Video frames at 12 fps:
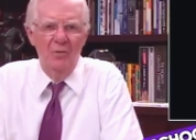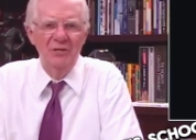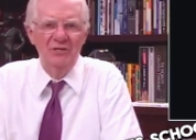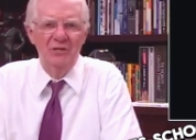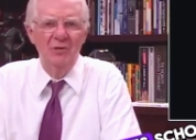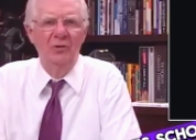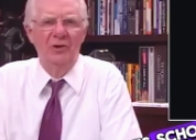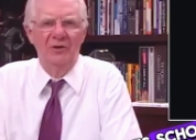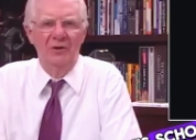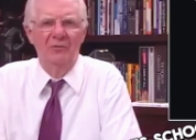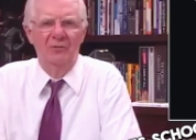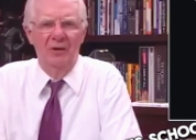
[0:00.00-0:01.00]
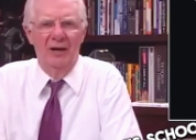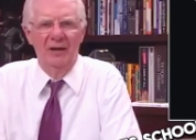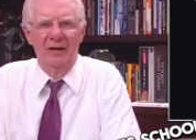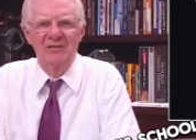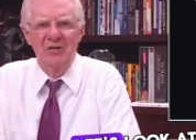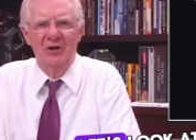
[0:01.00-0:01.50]
What does school do? Well,
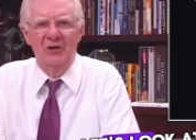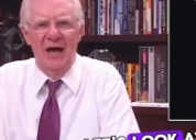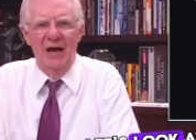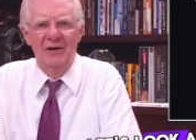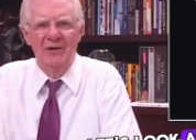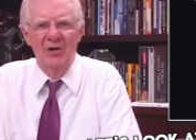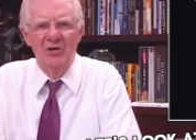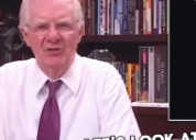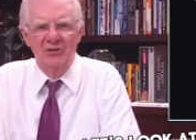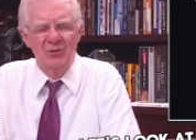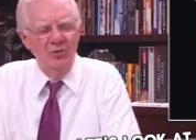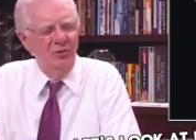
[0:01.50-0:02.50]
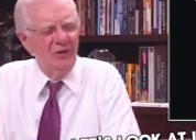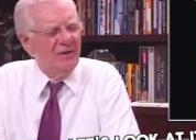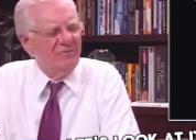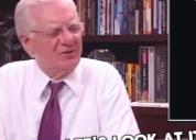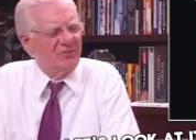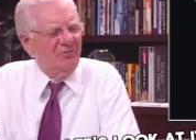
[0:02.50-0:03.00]
let's look at it. School
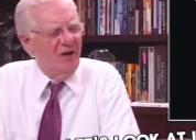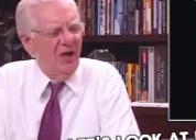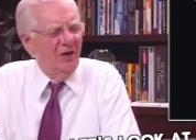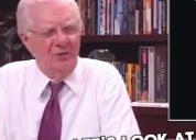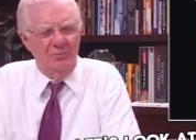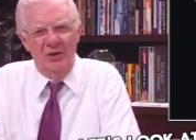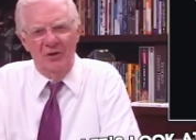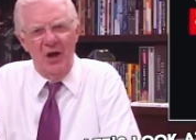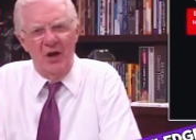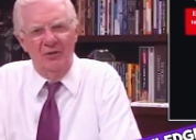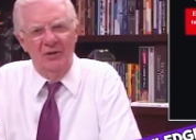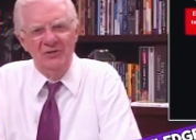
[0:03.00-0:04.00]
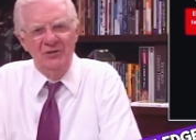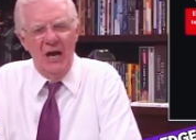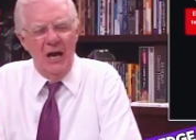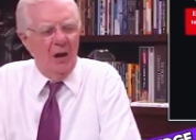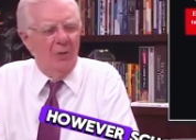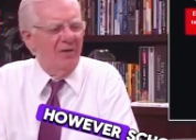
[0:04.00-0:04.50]
gave us valuable knowledge.
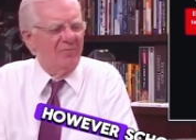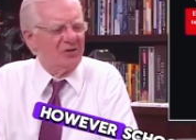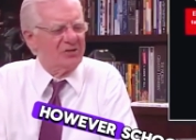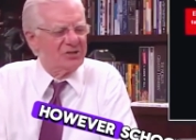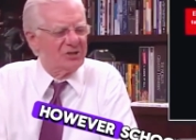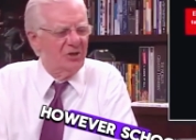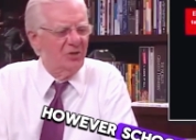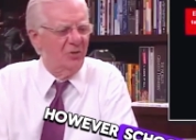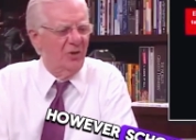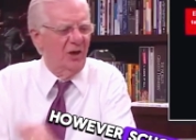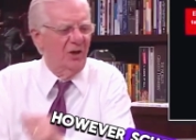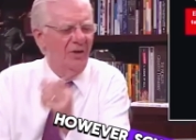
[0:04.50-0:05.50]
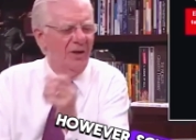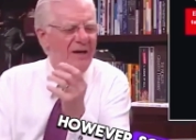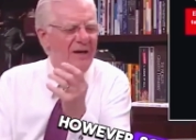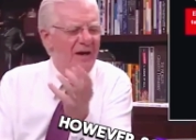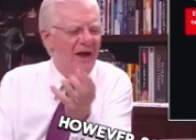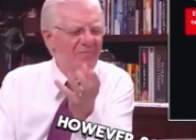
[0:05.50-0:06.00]
However, school
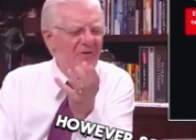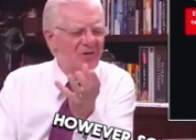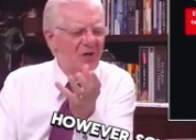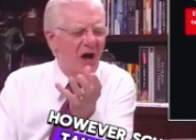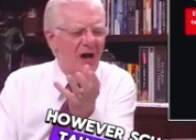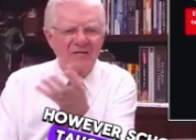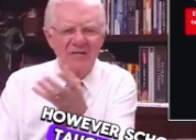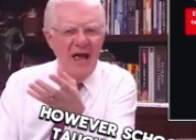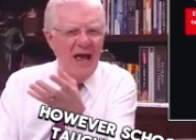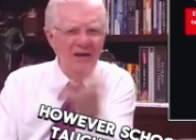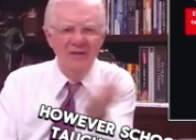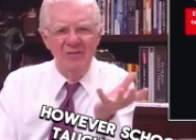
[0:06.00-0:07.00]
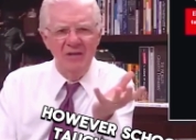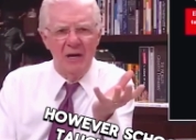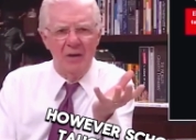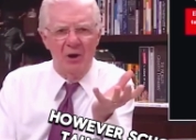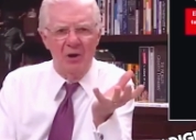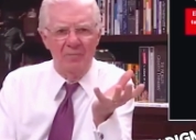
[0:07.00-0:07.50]
never taught us anything
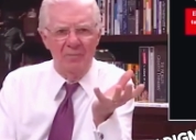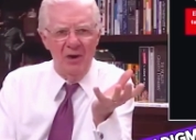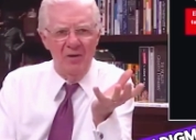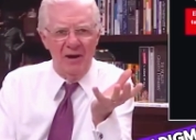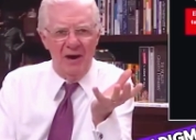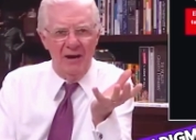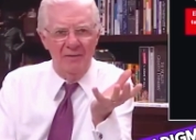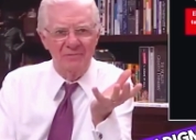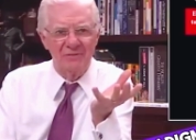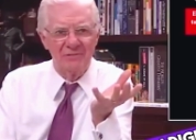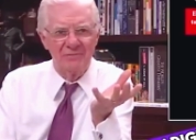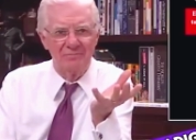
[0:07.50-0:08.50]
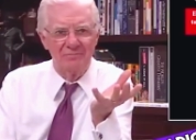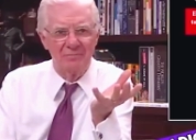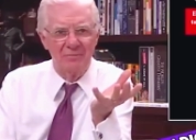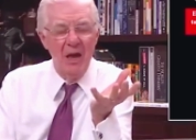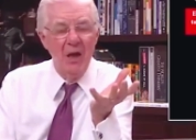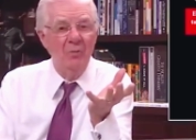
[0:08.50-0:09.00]
about paradigms.
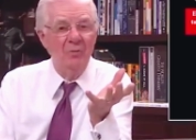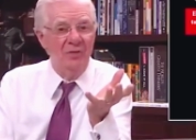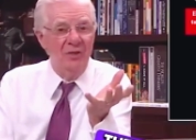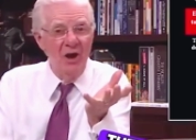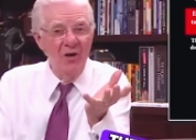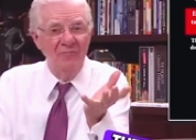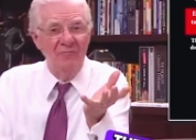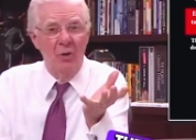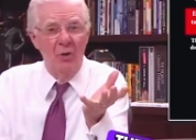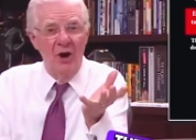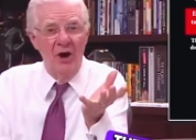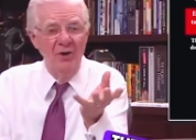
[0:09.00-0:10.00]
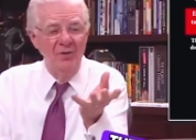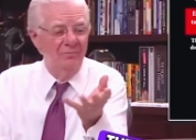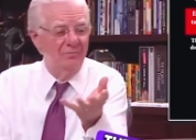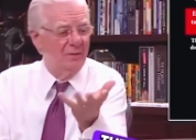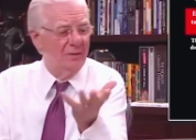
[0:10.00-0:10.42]
Therefore,